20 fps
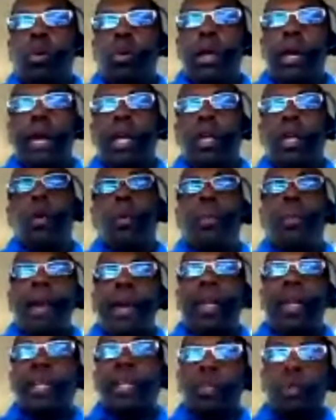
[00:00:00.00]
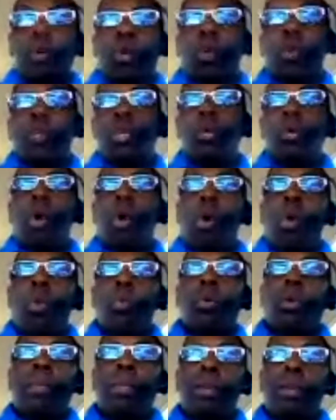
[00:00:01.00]
and you're a manager or you own the
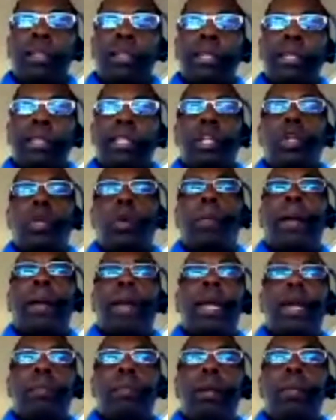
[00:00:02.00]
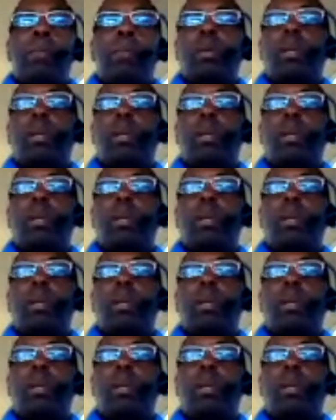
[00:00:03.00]
business and you're paying people,